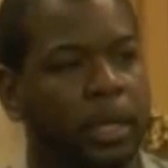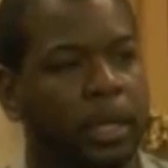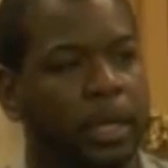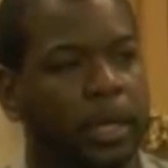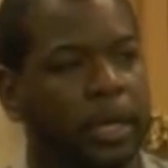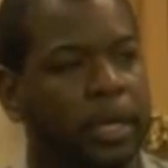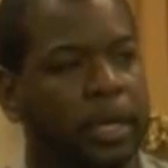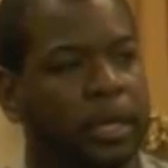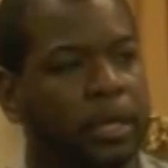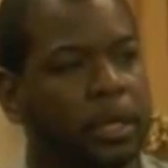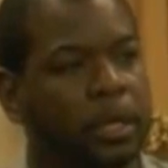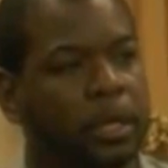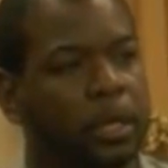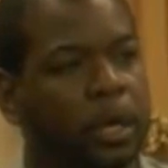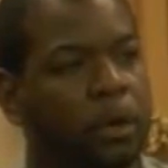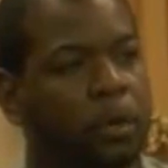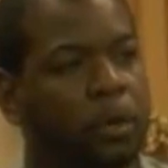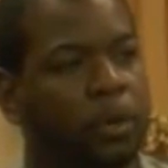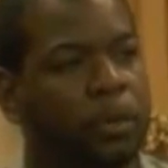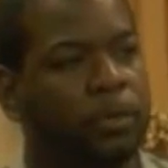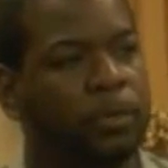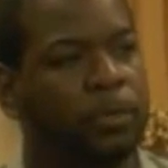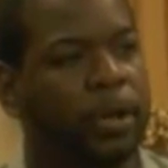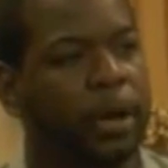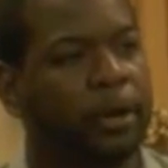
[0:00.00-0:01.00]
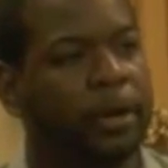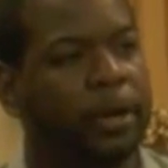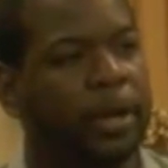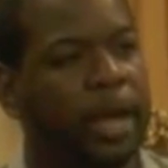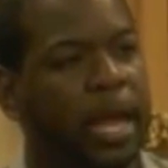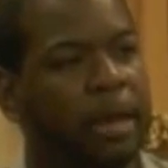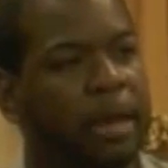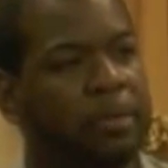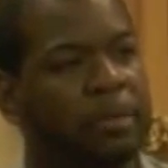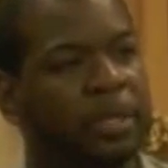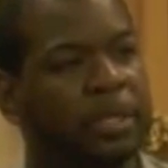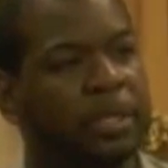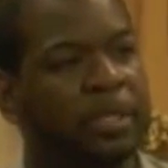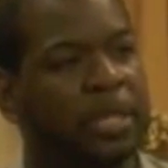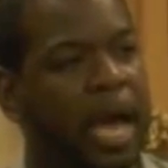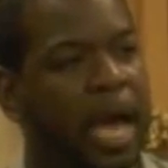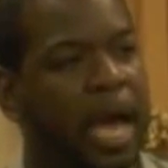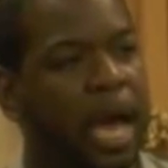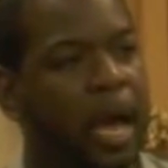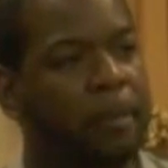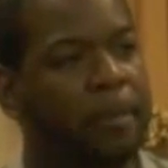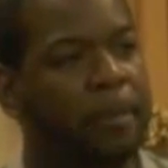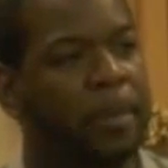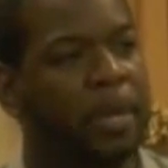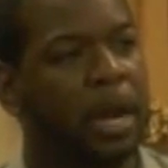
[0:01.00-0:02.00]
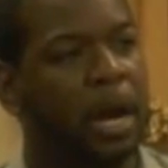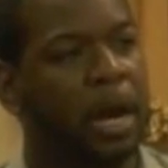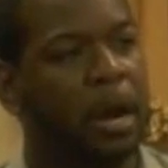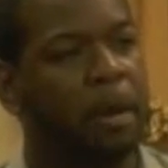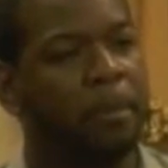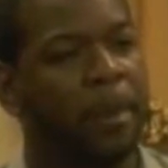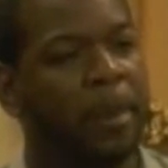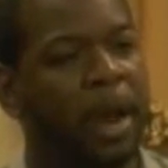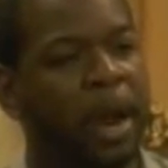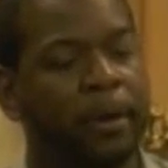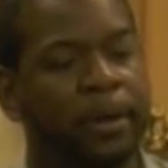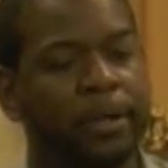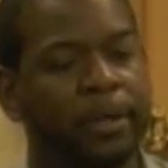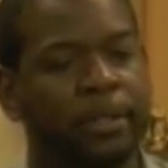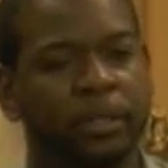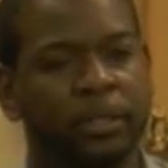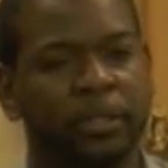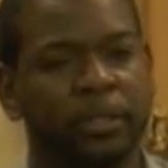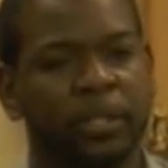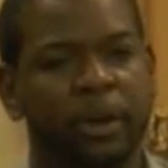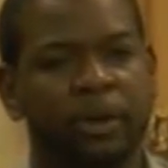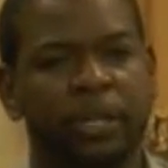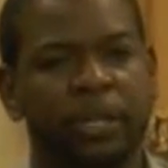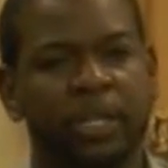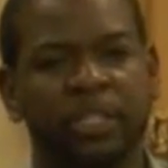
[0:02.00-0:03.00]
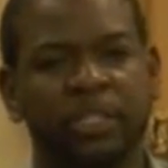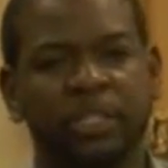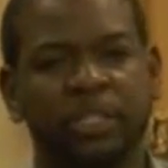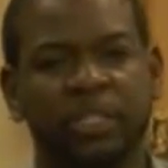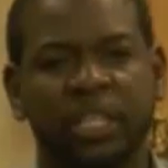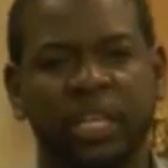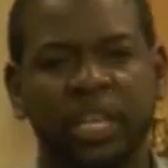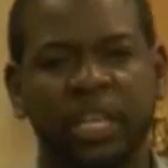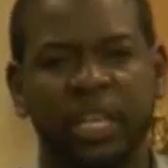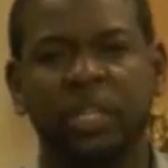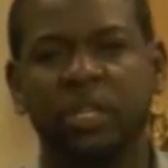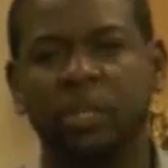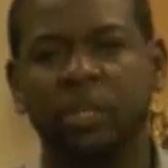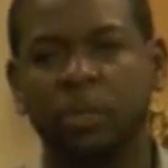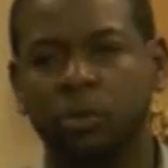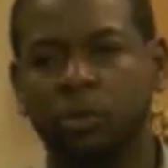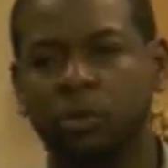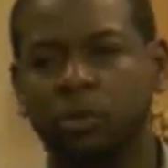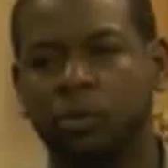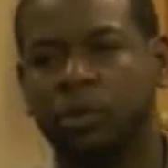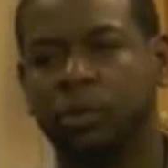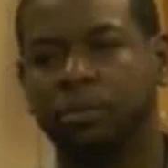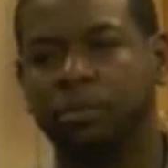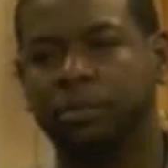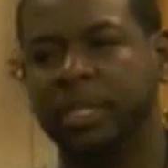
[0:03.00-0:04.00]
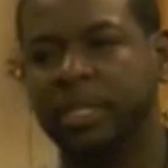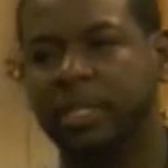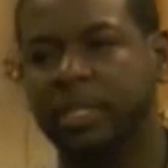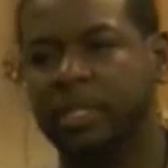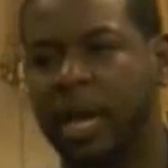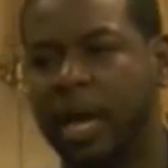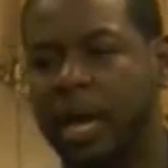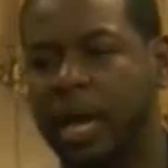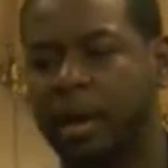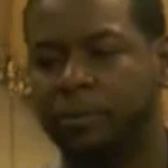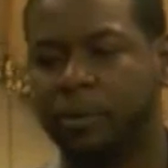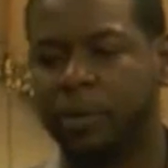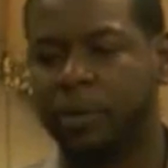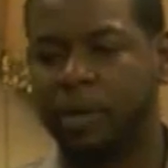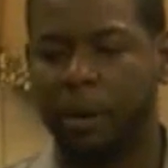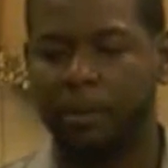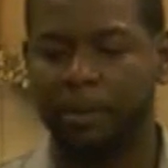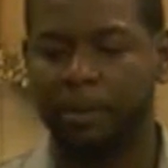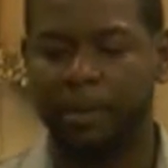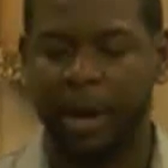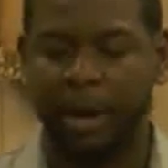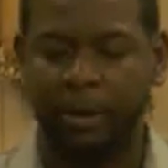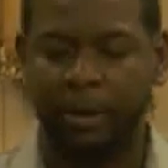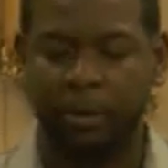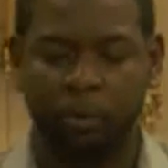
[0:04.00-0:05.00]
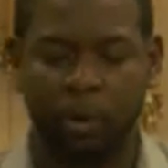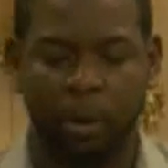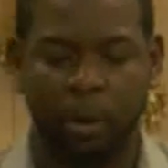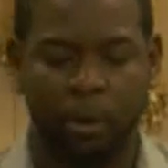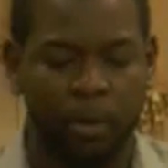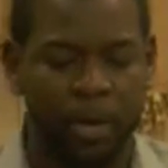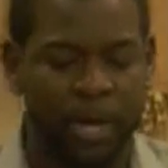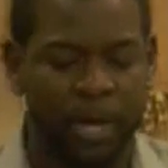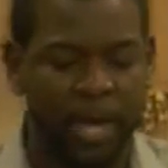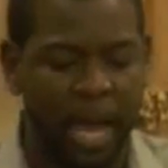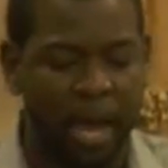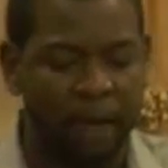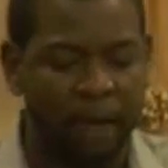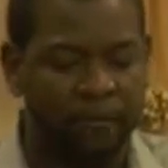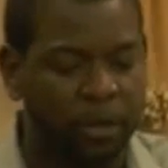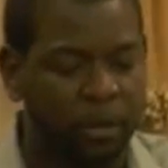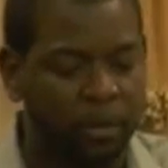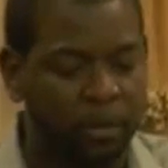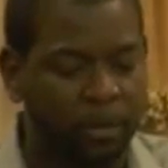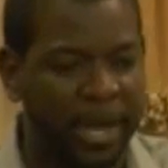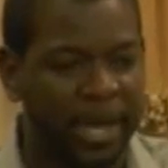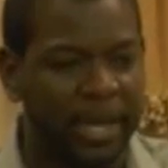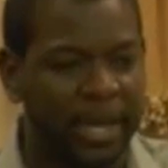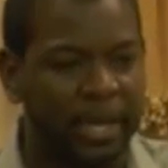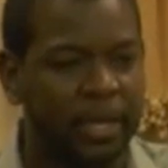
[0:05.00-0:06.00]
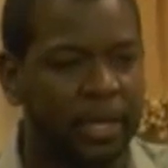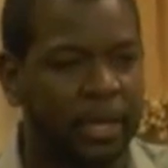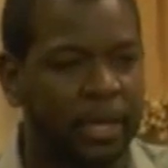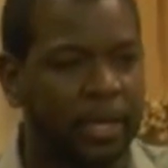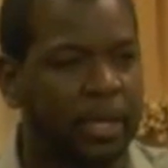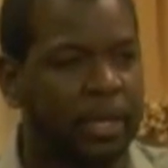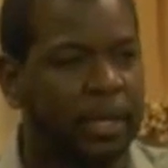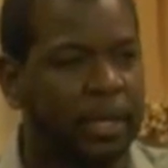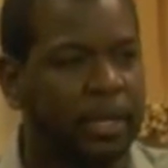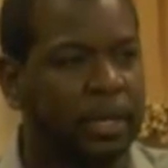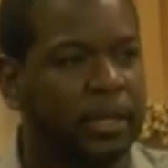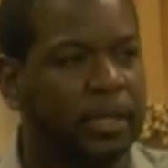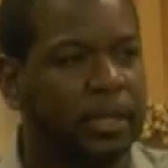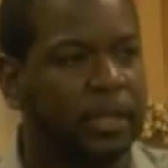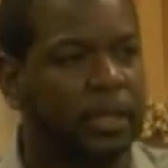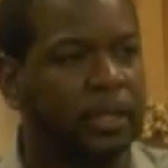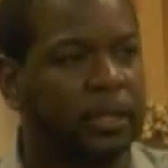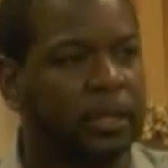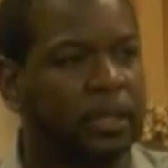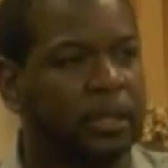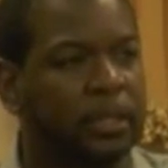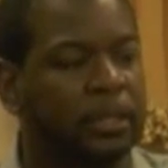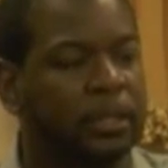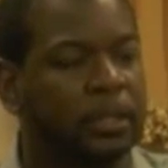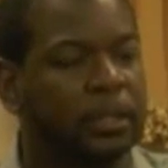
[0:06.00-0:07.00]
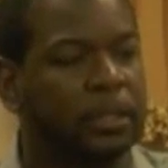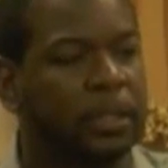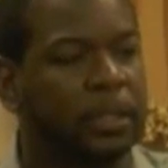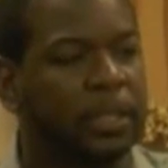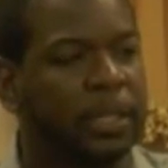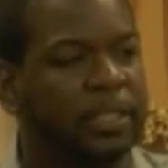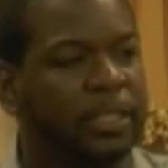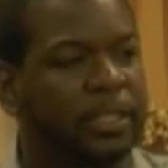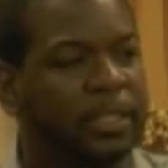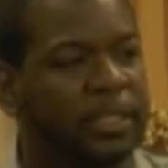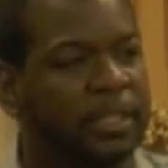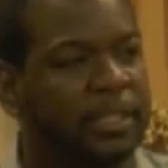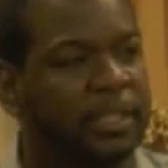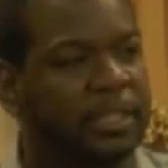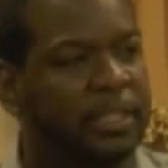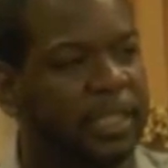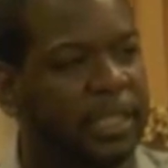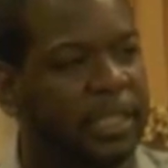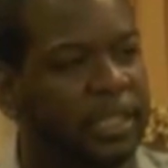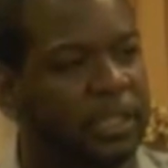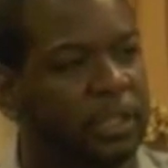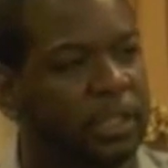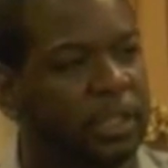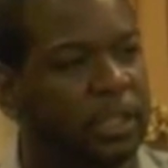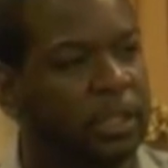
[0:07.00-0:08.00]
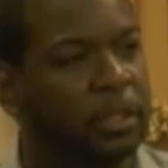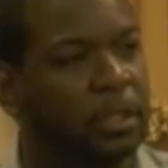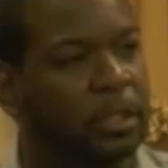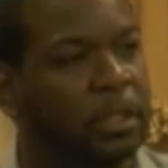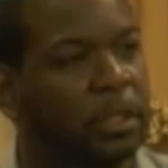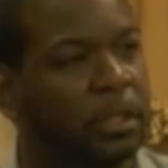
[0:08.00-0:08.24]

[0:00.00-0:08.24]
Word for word: And you know, there came a time in our marriage, and there continues to be times in our marriage where we have to make a decision